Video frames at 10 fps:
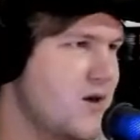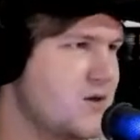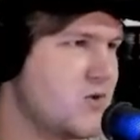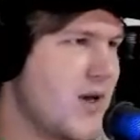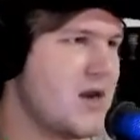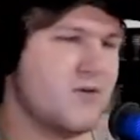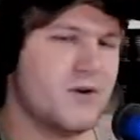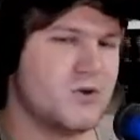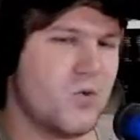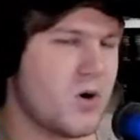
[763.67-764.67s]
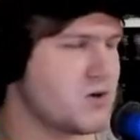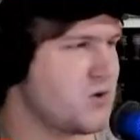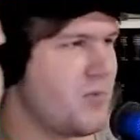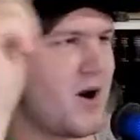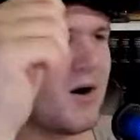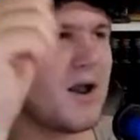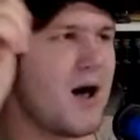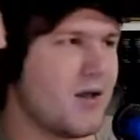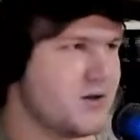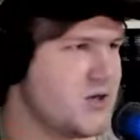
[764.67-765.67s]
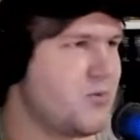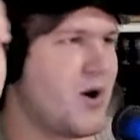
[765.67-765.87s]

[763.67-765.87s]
to individual works on Mariology,